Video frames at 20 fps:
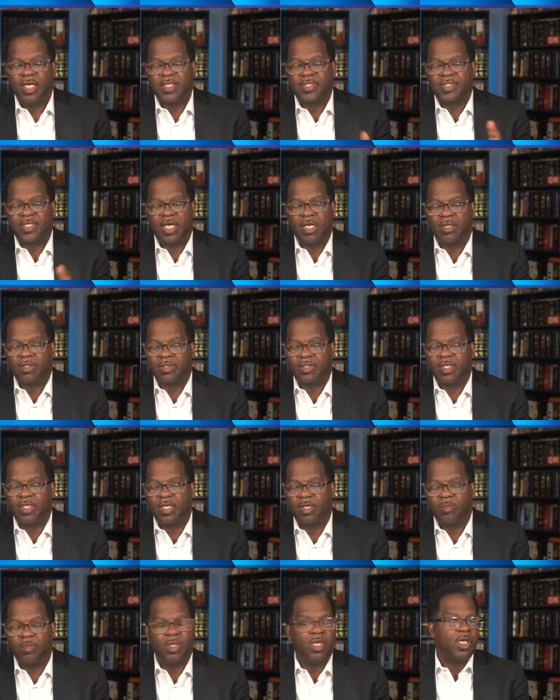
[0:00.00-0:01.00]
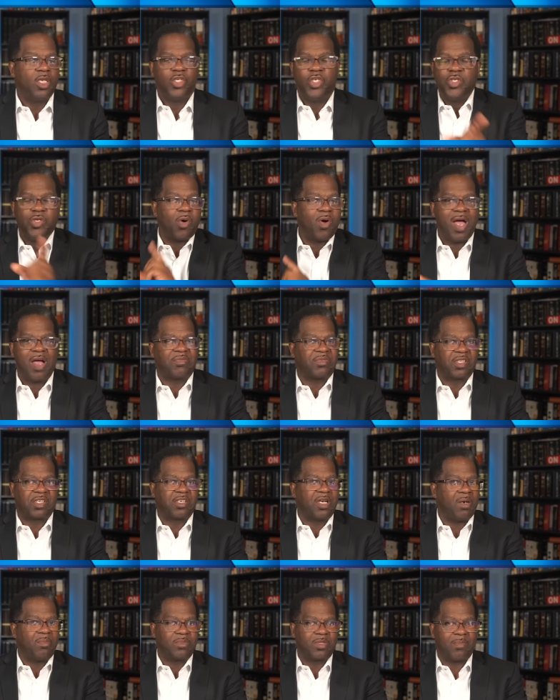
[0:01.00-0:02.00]
He tells him, you don't have
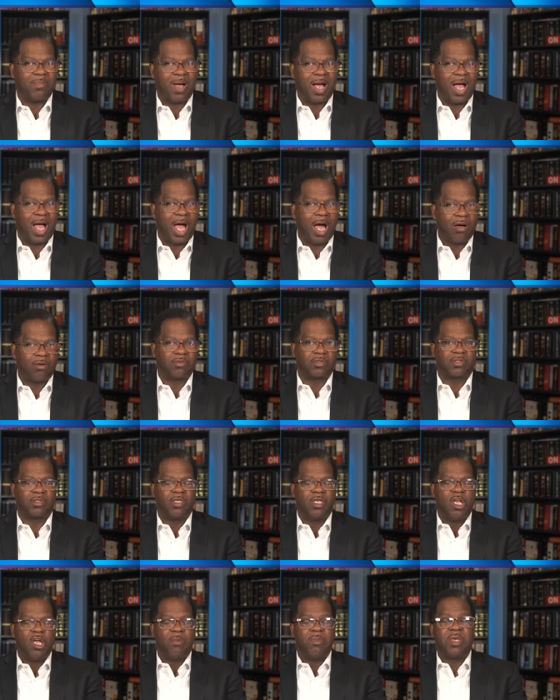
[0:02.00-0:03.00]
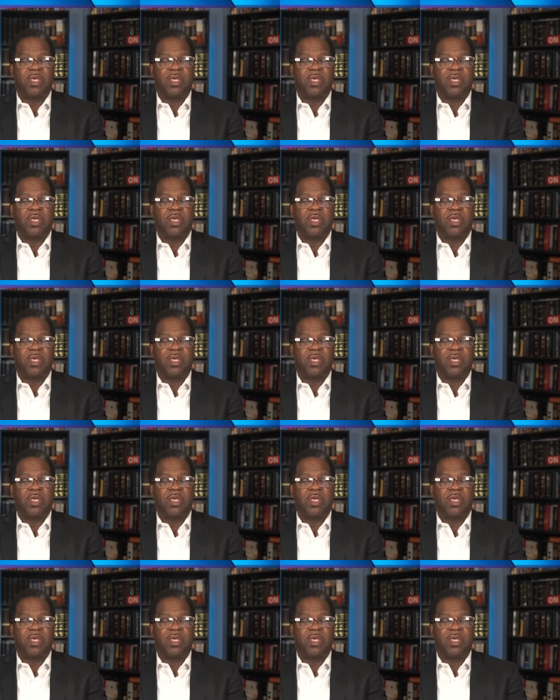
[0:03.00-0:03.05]
to come to my house